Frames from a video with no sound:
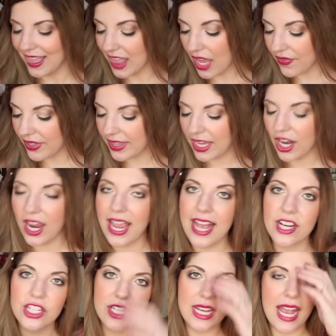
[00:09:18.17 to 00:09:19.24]
Love it there. I
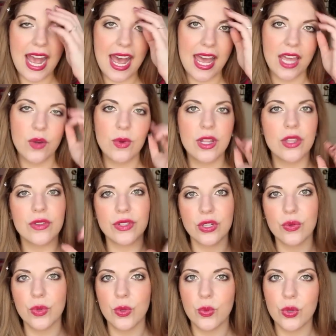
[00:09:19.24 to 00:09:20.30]
actually had one of those
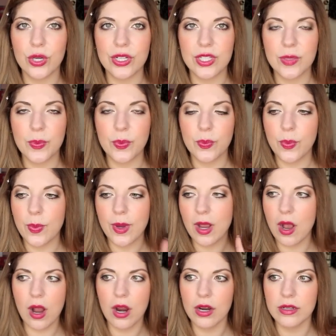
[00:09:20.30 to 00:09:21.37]
little rewards
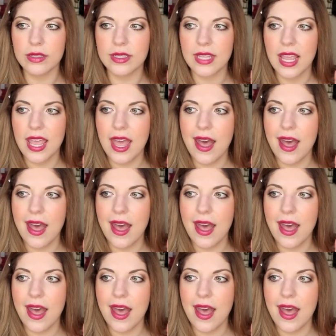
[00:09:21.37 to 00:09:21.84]
cards.